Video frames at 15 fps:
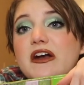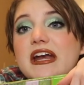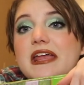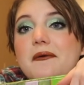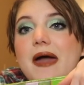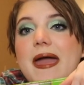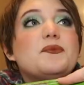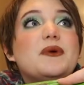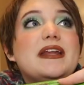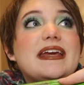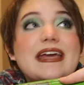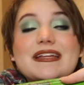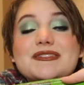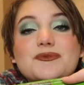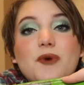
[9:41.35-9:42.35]
Anyway, when
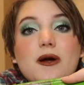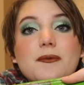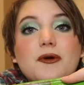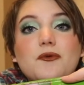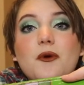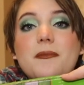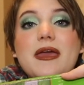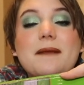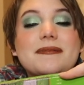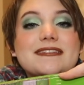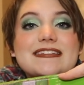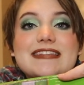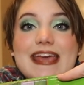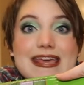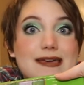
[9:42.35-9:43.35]
it gets warmer, we'll be able
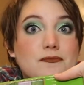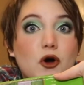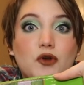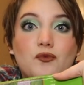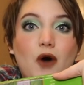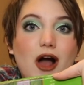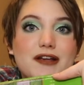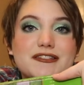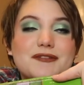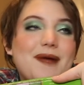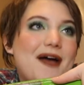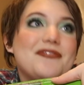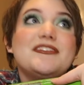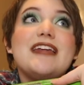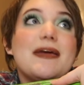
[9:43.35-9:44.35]
to take him on walks
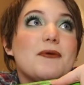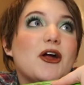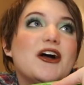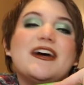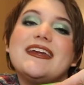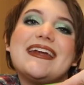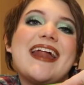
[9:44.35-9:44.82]
around the neighborhood.